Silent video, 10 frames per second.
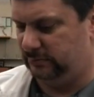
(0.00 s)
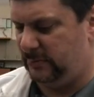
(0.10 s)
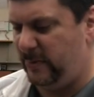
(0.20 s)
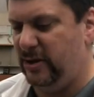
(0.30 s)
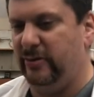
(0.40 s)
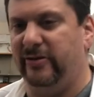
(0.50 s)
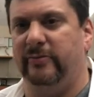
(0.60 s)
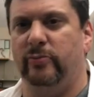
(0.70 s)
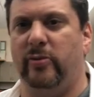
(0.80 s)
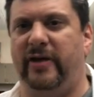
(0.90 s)
let me use
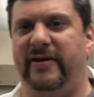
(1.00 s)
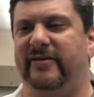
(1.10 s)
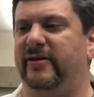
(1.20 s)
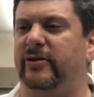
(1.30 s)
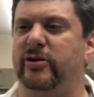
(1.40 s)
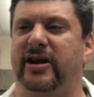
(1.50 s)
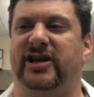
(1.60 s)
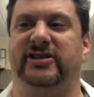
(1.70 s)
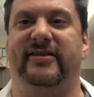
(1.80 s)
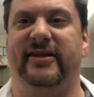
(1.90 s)
one of these that you can
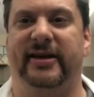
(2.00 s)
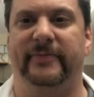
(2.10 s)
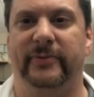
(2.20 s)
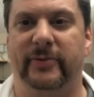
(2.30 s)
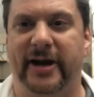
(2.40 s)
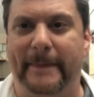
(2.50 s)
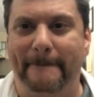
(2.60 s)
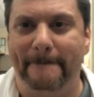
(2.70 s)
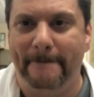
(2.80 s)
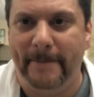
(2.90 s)
actually see it, right?
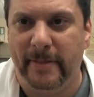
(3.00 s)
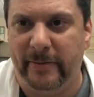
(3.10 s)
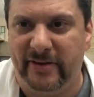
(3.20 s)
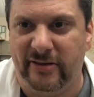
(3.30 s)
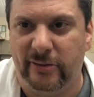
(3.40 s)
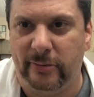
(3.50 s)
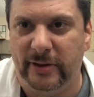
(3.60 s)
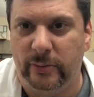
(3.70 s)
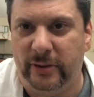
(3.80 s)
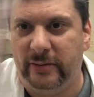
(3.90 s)
Let me zoom in. Wait,